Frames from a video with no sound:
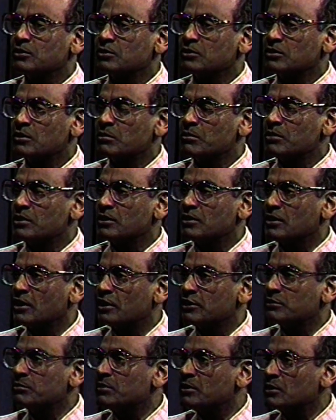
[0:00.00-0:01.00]
or somebody's
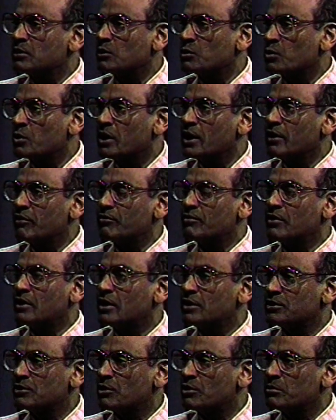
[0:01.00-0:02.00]
husband or wife,
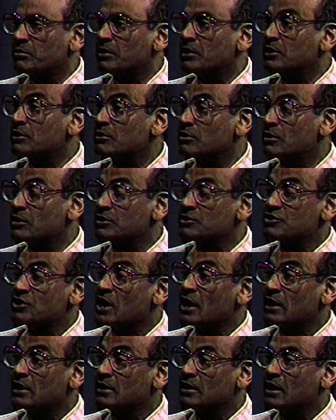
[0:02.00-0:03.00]
father or mother, or a
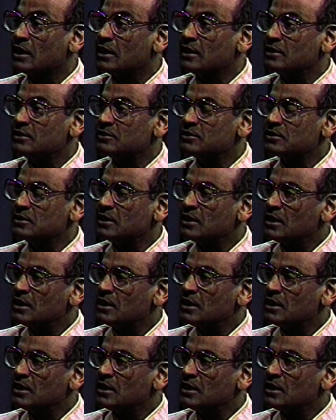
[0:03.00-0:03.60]
child dies.